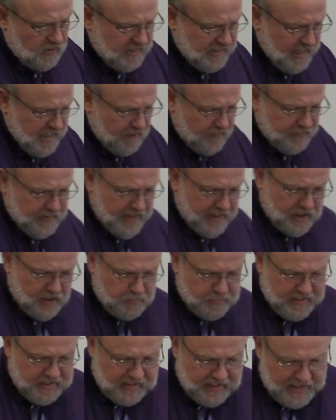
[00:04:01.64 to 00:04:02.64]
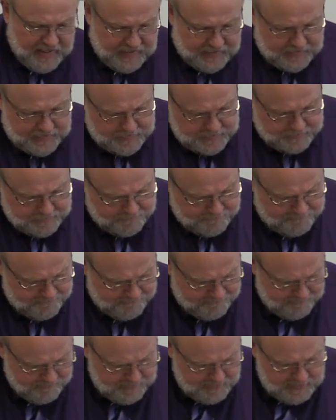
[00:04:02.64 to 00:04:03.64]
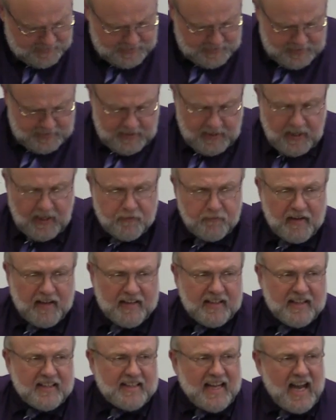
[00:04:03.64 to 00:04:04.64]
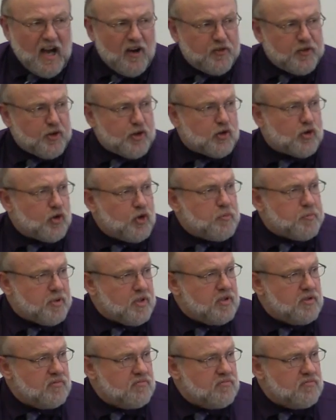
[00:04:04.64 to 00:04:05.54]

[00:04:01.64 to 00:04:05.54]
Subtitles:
Now, that can be like an encounter group